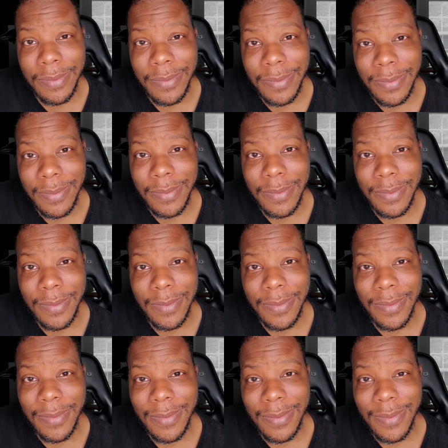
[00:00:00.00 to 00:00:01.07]

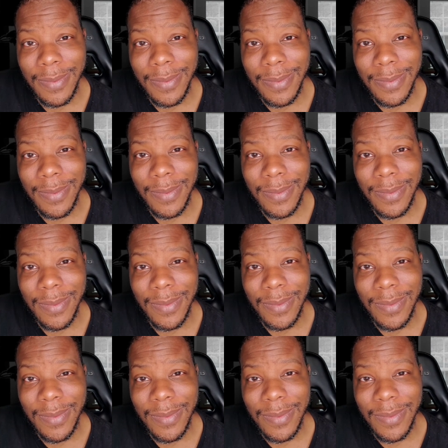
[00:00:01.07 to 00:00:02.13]
Nobody speaks.